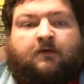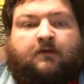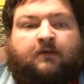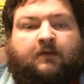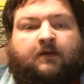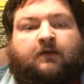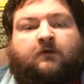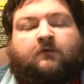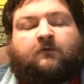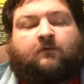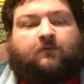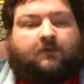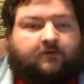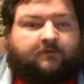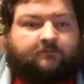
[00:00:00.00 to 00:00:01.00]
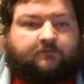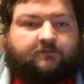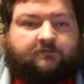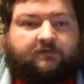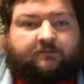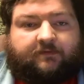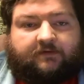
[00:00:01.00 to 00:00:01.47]
Hello, welcome
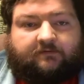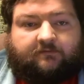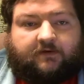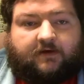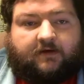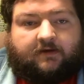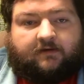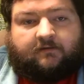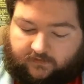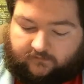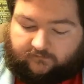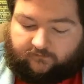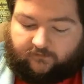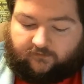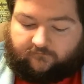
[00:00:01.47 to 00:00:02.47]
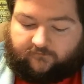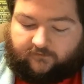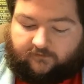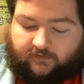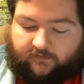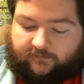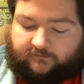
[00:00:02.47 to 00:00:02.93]
to GPJ,
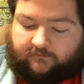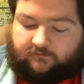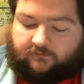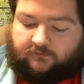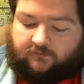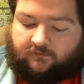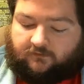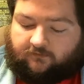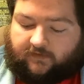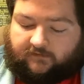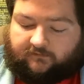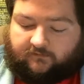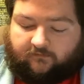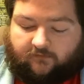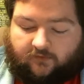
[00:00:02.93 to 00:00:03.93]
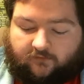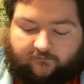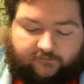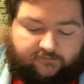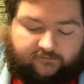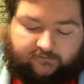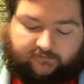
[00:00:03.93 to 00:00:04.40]
Smallville Episode 2,
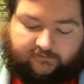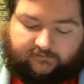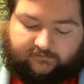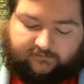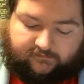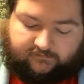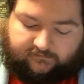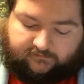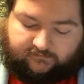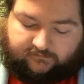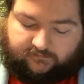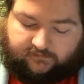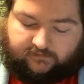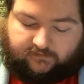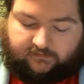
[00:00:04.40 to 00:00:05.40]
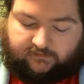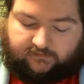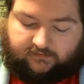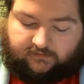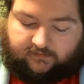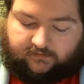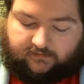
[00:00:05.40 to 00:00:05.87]
Metamorphosis.
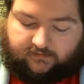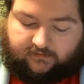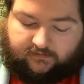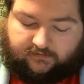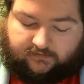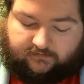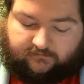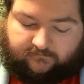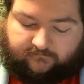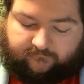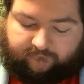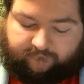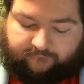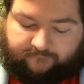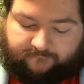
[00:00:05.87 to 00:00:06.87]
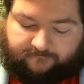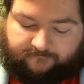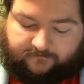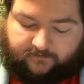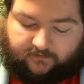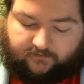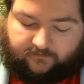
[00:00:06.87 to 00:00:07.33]

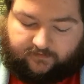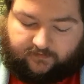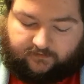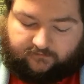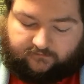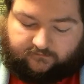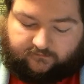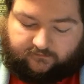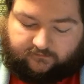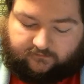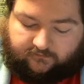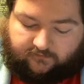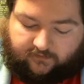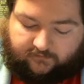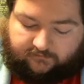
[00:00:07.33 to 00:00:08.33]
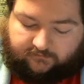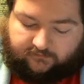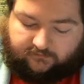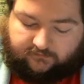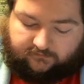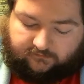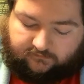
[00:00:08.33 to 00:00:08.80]
I'll be answering 2
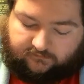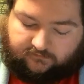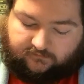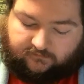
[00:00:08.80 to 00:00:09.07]
questions.